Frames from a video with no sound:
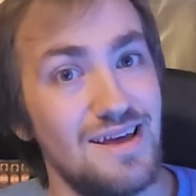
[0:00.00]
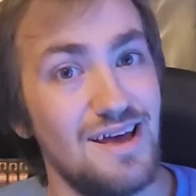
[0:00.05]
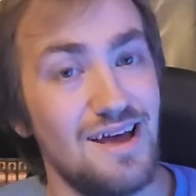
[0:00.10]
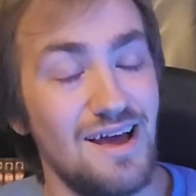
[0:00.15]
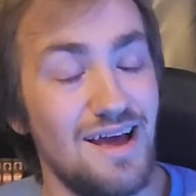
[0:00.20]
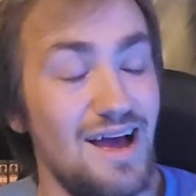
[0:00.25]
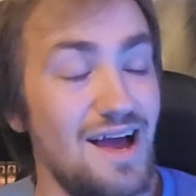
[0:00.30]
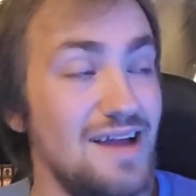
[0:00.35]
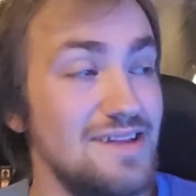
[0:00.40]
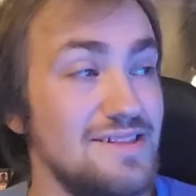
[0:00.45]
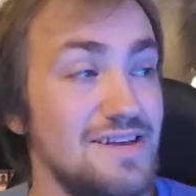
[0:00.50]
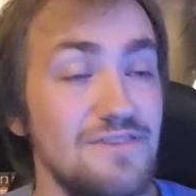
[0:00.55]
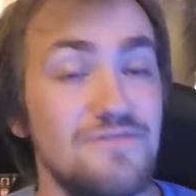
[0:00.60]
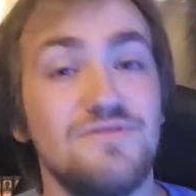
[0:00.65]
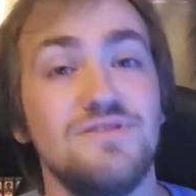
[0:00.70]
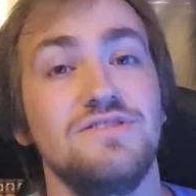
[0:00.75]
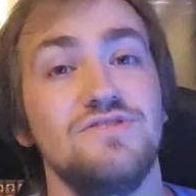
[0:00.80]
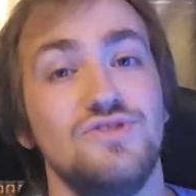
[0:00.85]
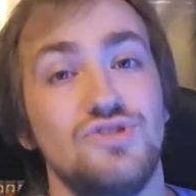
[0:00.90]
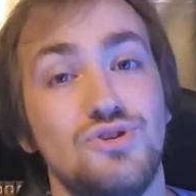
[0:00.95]
I
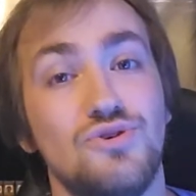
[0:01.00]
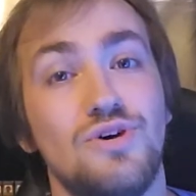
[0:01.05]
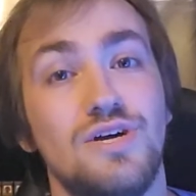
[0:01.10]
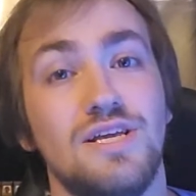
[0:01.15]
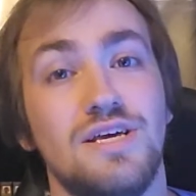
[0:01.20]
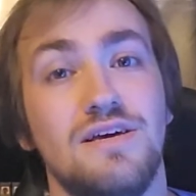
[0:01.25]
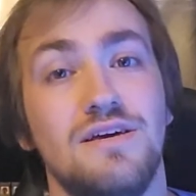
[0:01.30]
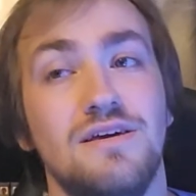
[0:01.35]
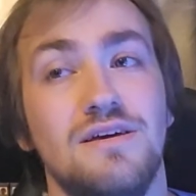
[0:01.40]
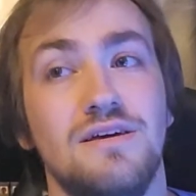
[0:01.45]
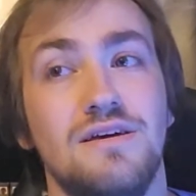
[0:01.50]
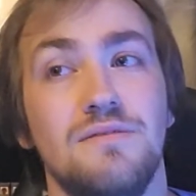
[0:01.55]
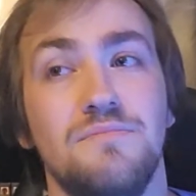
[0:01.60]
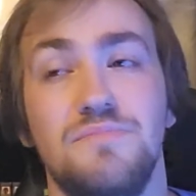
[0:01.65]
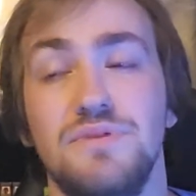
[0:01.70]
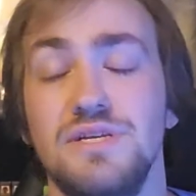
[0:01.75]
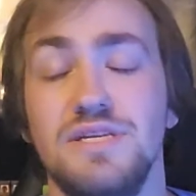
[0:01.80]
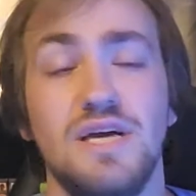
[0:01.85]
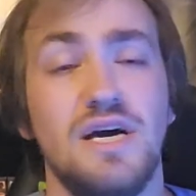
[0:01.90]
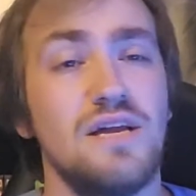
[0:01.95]
definitely enjoyed it.
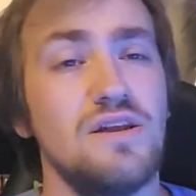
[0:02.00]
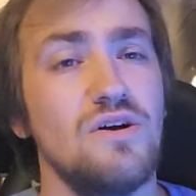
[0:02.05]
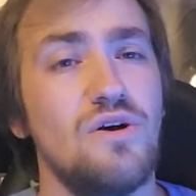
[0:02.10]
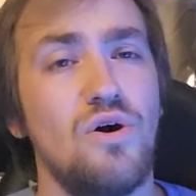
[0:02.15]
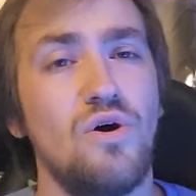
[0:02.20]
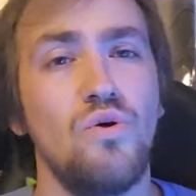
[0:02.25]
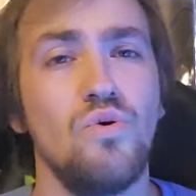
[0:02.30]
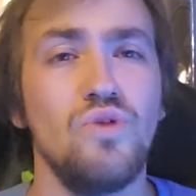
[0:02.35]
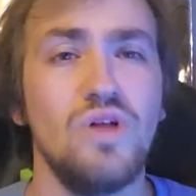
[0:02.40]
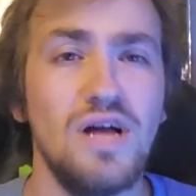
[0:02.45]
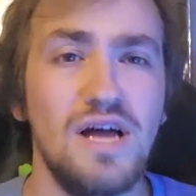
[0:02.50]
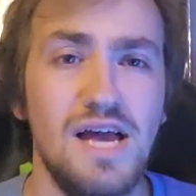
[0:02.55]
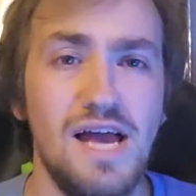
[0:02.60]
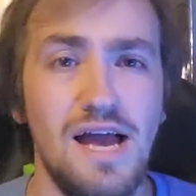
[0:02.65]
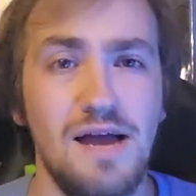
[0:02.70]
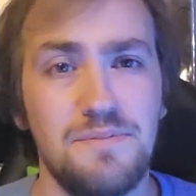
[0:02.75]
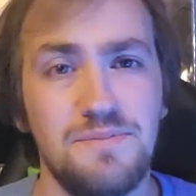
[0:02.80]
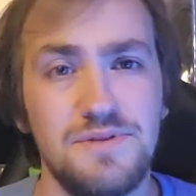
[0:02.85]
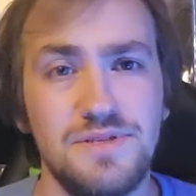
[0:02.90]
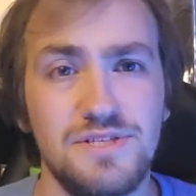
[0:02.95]
But not a whole lot
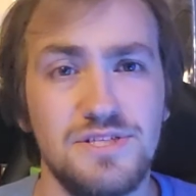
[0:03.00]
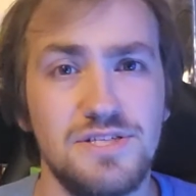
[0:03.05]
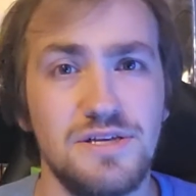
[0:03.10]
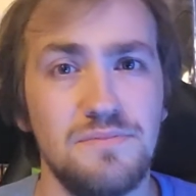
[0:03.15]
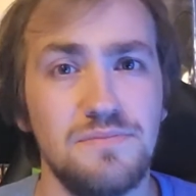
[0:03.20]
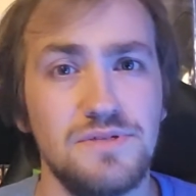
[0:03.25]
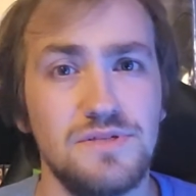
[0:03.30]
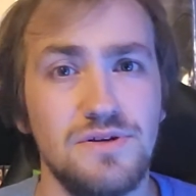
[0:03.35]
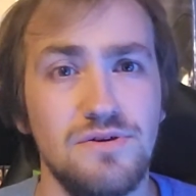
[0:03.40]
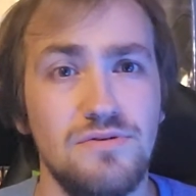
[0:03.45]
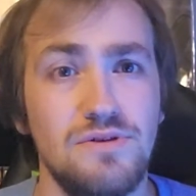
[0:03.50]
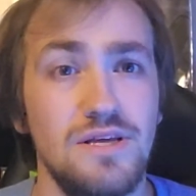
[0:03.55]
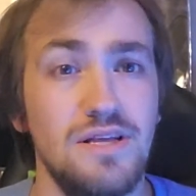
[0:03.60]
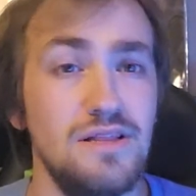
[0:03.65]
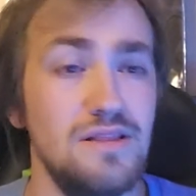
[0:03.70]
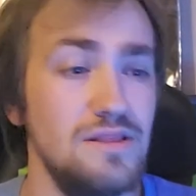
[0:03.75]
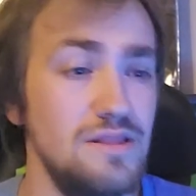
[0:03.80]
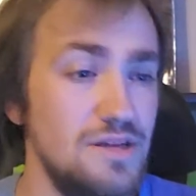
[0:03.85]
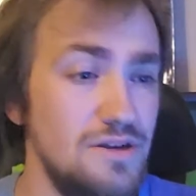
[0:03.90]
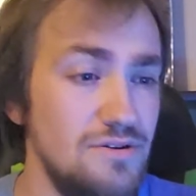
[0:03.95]
happened this episode. It
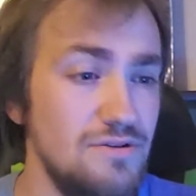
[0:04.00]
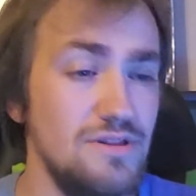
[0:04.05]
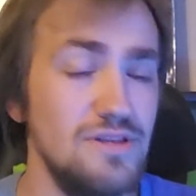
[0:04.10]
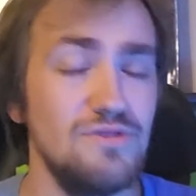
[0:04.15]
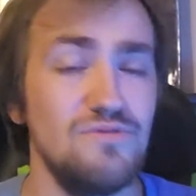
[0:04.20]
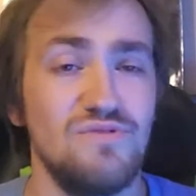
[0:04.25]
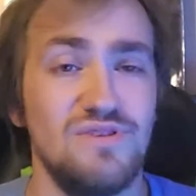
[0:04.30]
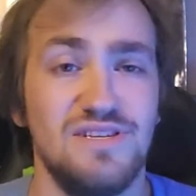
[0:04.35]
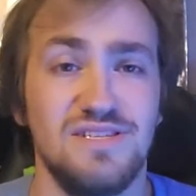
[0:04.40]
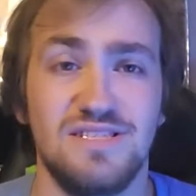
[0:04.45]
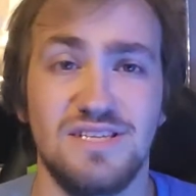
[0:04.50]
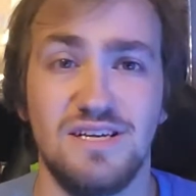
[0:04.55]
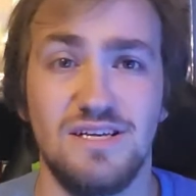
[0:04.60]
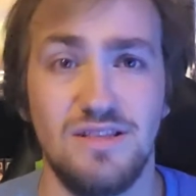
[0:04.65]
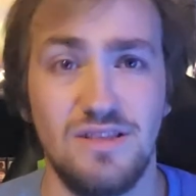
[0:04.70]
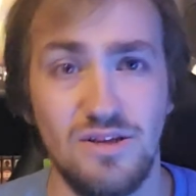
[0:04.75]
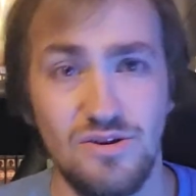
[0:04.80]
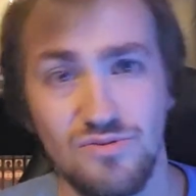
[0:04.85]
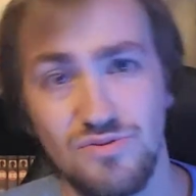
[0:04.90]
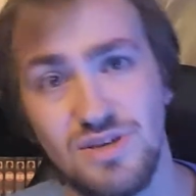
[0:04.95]
literally was a
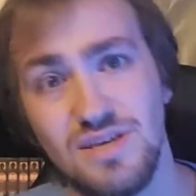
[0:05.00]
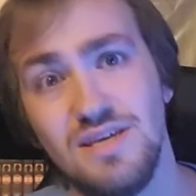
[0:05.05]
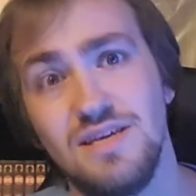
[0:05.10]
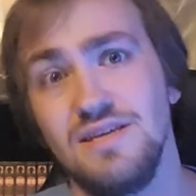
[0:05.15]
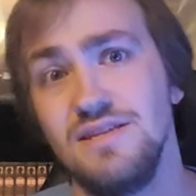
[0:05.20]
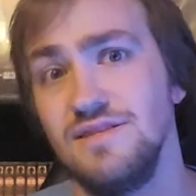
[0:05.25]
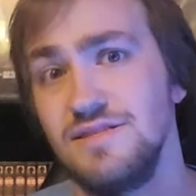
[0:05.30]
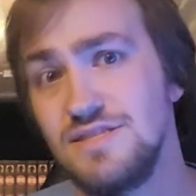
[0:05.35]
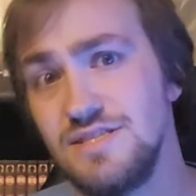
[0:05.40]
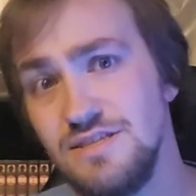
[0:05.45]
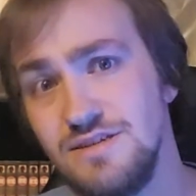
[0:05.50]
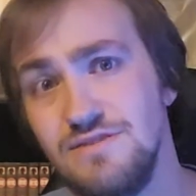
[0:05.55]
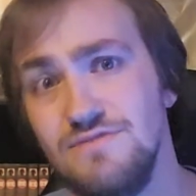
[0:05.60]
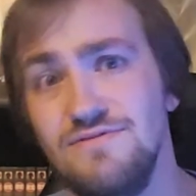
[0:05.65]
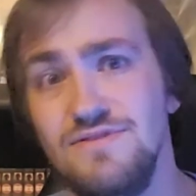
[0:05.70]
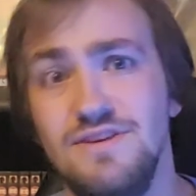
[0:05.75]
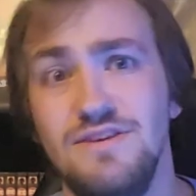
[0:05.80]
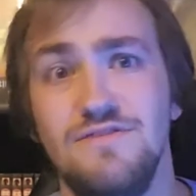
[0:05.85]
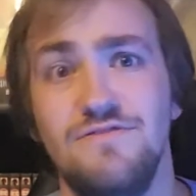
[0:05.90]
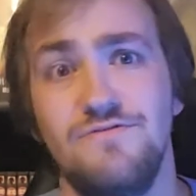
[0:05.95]
Loki and
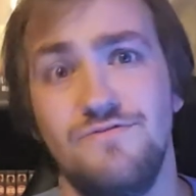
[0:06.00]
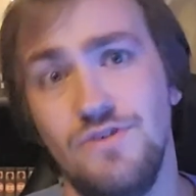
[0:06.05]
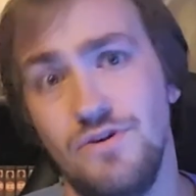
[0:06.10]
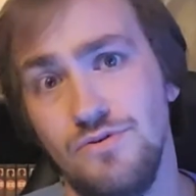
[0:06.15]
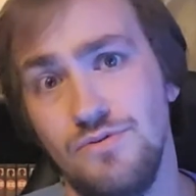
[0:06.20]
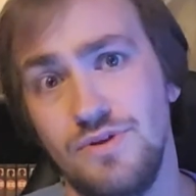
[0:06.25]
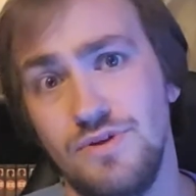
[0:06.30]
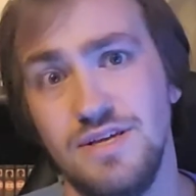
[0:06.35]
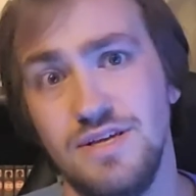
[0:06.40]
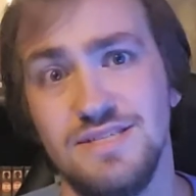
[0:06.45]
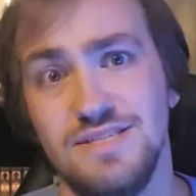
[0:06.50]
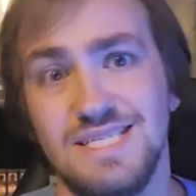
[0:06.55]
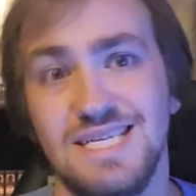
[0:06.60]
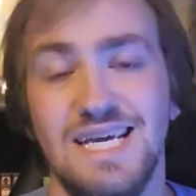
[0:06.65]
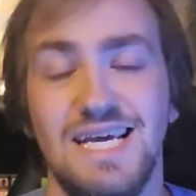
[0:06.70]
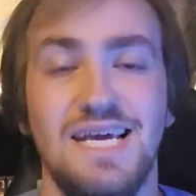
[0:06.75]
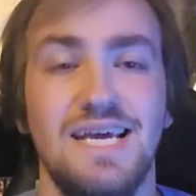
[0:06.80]
Sylvie focused.